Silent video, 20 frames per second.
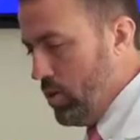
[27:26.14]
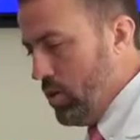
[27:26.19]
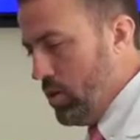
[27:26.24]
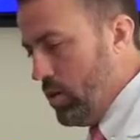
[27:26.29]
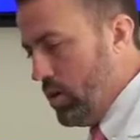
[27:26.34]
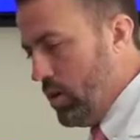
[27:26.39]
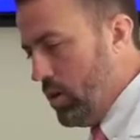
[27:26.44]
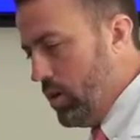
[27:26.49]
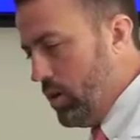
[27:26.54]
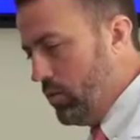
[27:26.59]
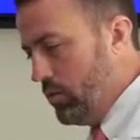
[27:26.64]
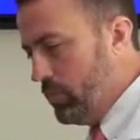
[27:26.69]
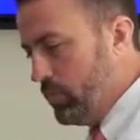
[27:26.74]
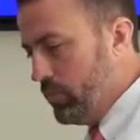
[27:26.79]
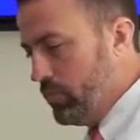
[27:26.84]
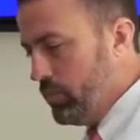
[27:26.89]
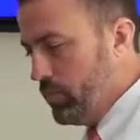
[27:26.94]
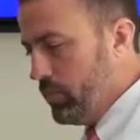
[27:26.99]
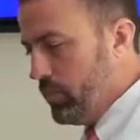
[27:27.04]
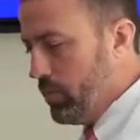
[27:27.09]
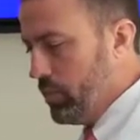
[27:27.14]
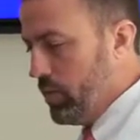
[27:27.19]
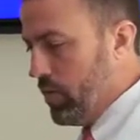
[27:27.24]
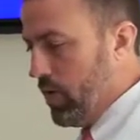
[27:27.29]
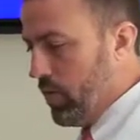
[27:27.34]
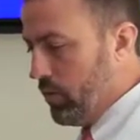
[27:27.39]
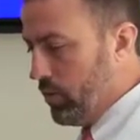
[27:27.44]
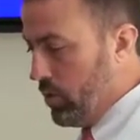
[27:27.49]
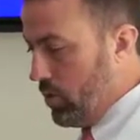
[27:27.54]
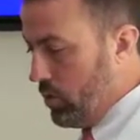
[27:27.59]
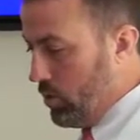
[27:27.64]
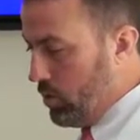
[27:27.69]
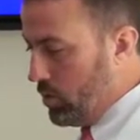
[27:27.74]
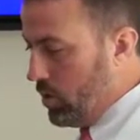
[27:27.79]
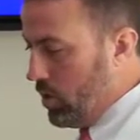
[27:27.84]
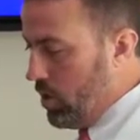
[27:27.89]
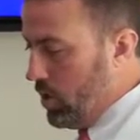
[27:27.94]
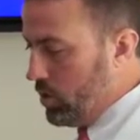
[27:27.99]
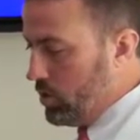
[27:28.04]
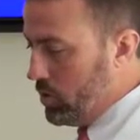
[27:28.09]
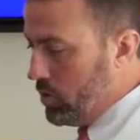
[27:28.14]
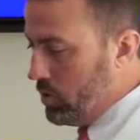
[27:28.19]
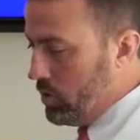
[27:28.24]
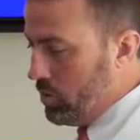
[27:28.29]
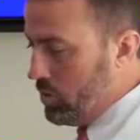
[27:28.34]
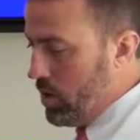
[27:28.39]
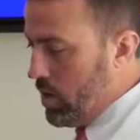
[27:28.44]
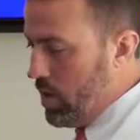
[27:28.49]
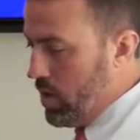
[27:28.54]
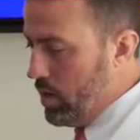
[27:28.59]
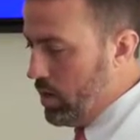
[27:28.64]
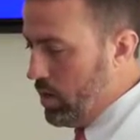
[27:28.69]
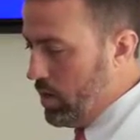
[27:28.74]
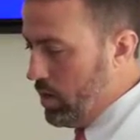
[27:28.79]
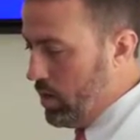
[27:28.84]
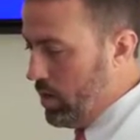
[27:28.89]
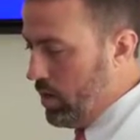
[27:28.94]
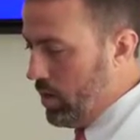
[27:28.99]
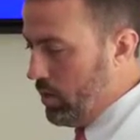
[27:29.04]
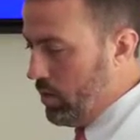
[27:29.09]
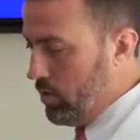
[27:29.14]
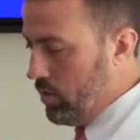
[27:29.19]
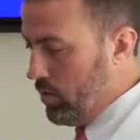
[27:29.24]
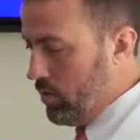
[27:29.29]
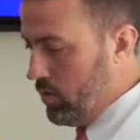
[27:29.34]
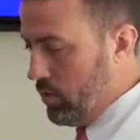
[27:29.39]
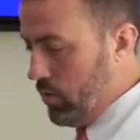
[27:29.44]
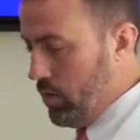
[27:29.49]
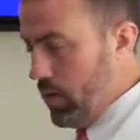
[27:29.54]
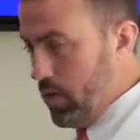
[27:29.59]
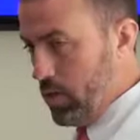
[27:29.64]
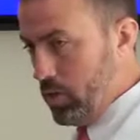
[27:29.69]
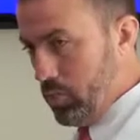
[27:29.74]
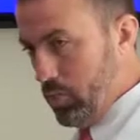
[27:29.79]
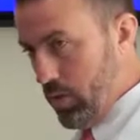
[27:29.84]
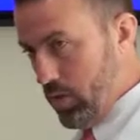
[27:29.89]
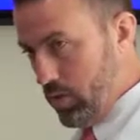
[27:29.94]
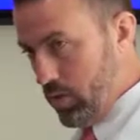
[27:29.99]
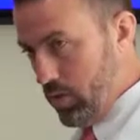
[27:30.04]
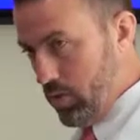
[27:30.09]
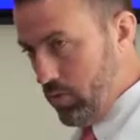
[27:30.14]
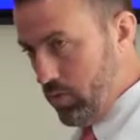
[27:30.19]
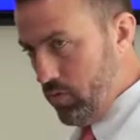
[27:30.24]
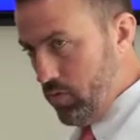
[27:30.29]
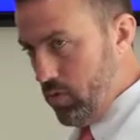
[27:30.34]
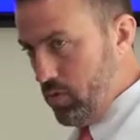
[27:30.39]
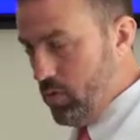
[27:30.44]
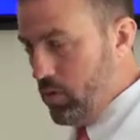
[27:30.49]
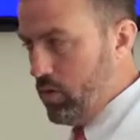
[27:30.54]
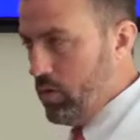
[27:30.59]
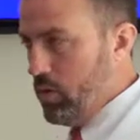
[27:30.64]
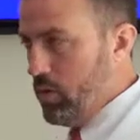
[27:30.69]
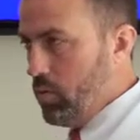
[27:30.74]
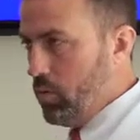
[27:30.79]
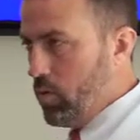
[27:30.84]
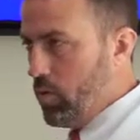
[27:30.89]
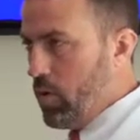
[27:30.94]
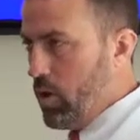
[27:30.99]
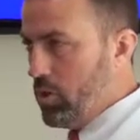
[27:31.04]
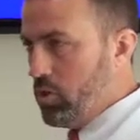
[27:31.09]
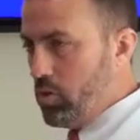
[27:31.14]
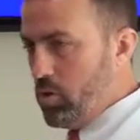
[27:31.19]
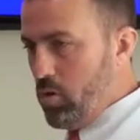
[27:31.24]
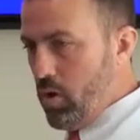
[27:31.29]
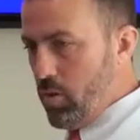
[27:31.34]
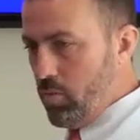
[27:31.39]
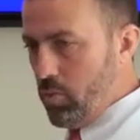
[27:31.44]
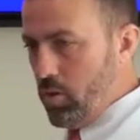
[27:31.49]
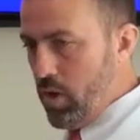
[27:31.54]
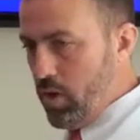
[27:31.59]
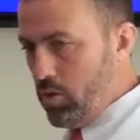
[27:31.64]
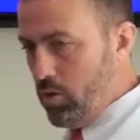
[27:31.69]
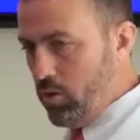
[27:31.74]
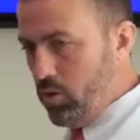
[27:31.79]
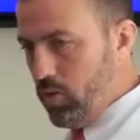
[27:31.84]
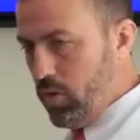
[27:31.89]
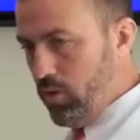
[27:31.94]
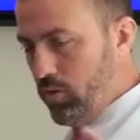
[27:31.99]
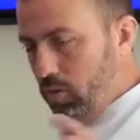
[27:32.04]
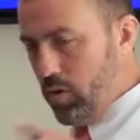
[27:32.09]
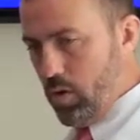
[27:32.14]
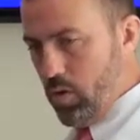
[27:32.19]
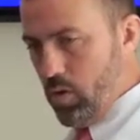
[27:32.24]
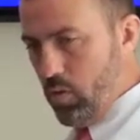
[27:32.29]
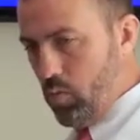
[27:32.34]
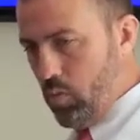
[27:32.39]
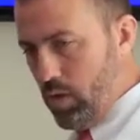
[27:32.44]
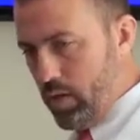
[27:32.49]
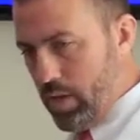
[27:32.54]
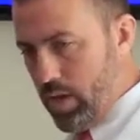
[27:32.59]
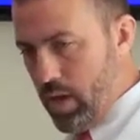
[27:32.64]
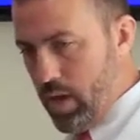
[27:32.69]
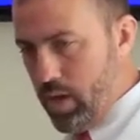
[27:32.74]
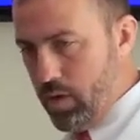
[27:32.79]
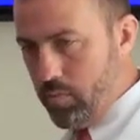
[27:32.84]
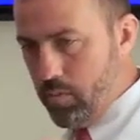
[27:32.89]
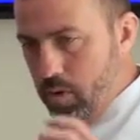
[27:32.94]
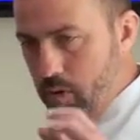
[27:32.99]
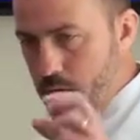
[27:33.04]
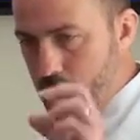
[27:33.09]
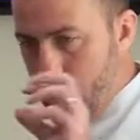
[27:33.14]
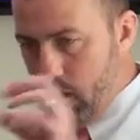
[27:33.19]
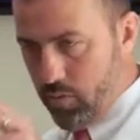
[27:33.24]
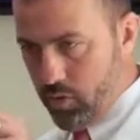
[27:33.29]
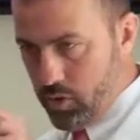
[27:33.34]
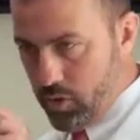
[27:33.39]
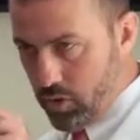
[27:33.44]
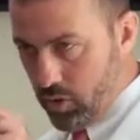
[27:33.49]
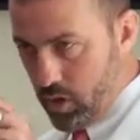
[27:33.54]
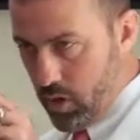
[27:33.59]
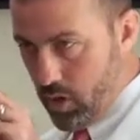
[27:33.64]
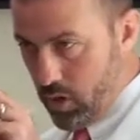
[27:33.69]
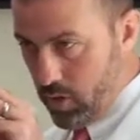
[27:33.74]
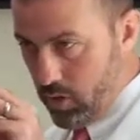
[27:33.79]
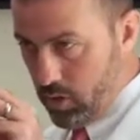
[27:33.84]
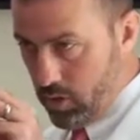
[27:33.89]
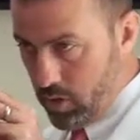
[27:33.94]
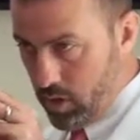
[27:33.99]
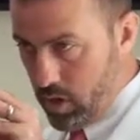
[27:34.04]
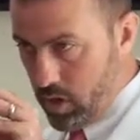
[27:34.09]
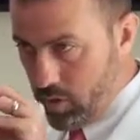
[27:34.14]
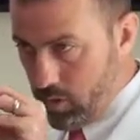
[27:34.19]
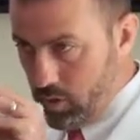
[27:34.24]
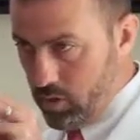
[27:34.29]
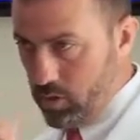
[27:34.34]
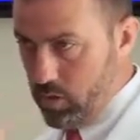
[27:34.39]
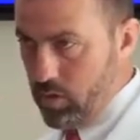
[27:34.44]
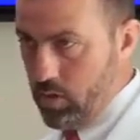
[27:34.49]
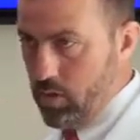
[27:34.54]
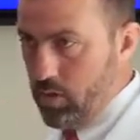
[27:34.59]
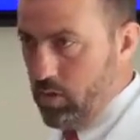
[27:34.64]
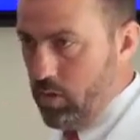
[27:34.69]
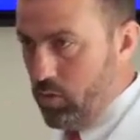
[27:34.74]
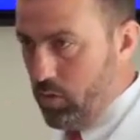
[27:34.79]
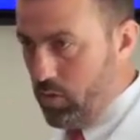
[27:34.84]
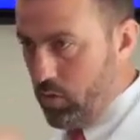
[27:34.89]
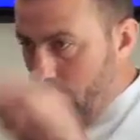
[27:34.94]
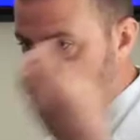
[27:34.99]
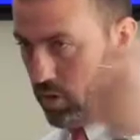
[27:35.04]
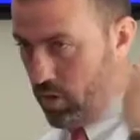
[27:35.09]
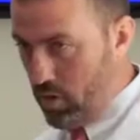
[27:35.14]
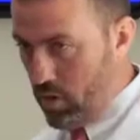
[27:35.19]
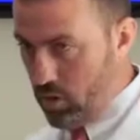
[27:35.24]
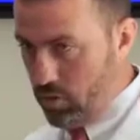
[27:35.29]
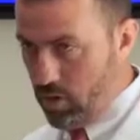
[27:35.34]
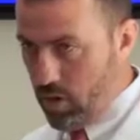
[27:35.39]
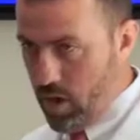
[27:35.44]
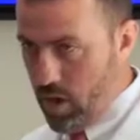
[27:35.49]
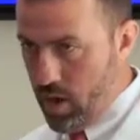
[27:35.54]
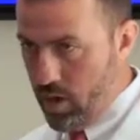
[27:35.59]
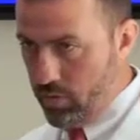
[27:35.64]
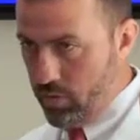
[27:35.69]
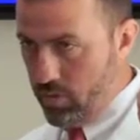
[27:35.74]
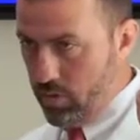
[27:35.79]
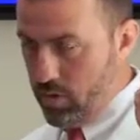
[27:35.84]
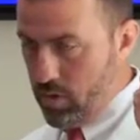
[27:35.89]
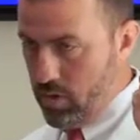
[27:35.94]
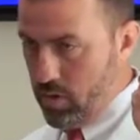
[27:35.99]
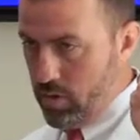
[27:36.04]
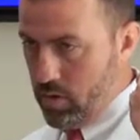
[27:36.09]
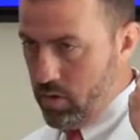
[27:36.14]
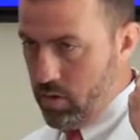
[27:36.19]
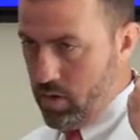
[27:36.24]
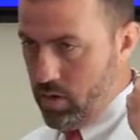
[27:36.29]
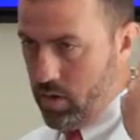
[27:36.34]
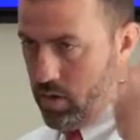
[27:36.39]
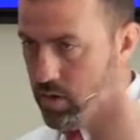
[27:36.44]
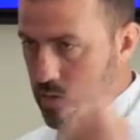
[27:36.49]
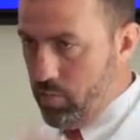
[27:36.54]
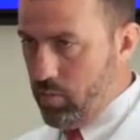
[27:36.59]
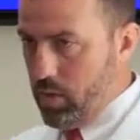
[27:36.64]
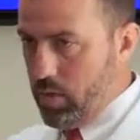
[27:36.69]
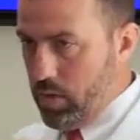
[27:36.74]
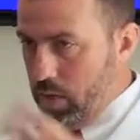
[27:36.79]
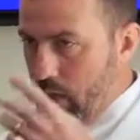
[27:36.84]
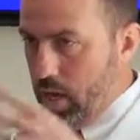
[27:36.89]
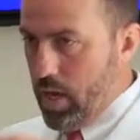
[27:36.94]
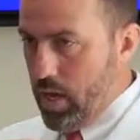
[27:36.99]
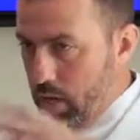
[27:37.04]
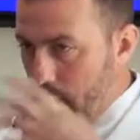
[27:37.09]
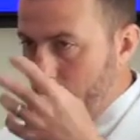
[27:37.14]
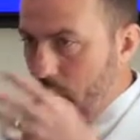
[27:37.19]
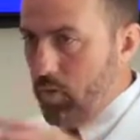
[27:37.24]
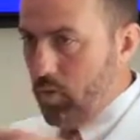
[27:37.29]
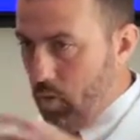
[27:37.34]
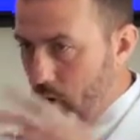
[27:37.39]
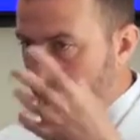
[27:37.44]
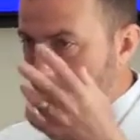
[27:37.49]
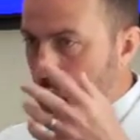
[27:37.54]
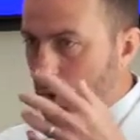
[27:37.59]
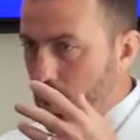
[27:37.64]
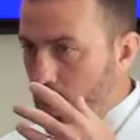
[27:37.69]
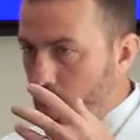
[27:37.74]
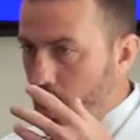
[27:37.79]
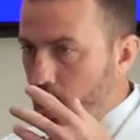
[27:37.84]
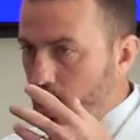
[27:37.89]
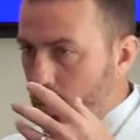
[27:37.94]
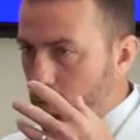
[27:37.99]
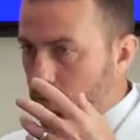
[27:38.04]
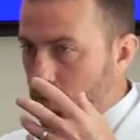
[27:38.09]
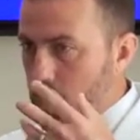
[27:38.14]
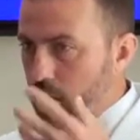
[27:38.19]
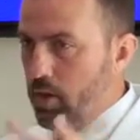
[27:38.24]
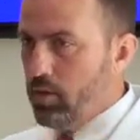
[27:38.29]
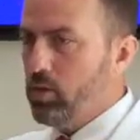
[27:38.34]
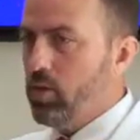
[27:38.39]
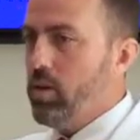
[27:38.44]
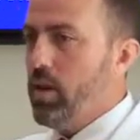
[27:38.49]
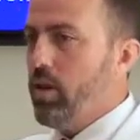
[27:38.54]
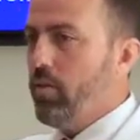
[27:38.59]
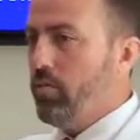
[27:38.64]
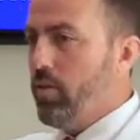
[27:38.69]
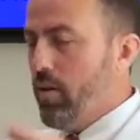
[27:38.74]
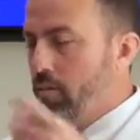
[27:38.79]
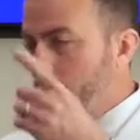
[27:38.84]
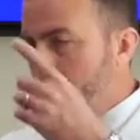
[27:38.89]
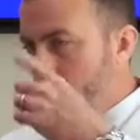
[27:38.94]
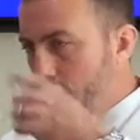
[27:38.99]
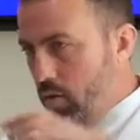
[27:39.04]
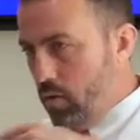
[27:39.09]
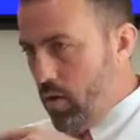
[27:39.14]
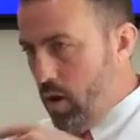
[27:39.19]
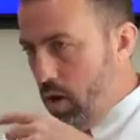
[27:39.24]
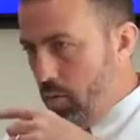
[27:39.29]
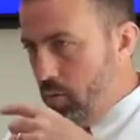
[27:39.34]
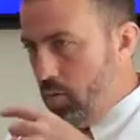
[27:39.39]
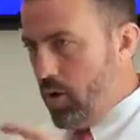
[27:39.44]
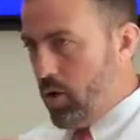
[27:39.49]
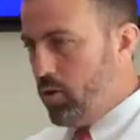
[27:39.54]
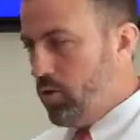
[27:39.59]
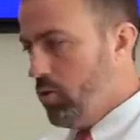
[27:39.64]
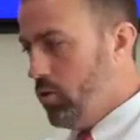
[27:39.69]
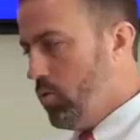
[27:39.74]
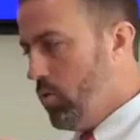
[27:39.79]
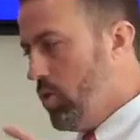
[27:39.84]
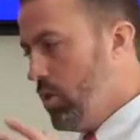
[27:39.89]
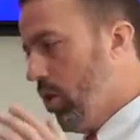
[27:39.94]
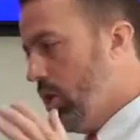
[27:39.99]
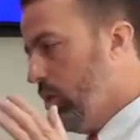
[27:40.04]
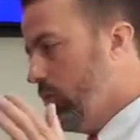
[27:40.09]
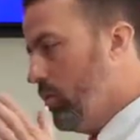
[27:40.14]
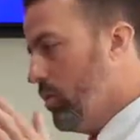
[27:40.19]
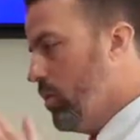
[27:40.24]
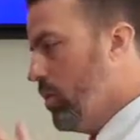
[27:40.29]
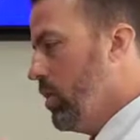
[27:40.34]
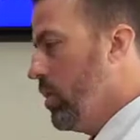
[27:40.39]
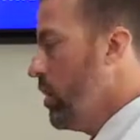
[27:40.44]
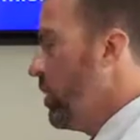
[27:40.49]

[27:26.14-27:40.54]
that has good results, but it's very expensive. It requires 2 operations. You have to go in one time, harvest your cartilage cells, and we send those off. They grow more cartilage cells, and you have to have another operation where you go